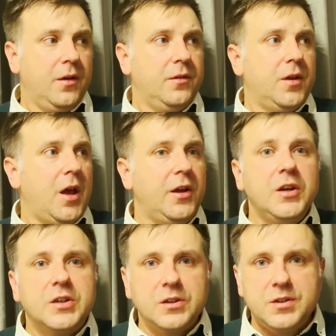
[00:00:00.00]
the
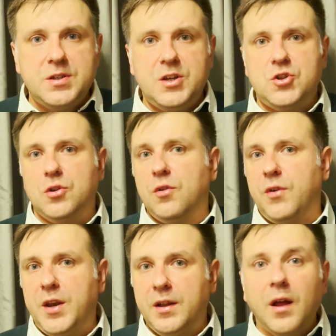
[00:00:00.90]
initialization of
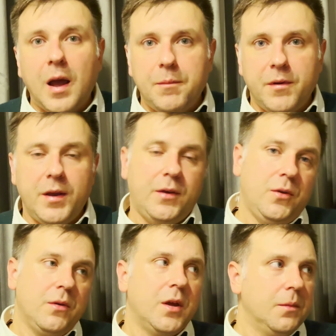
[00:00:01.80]
any library,
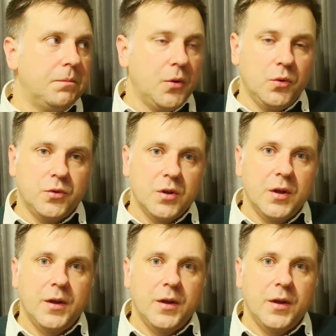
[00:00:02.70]
you can put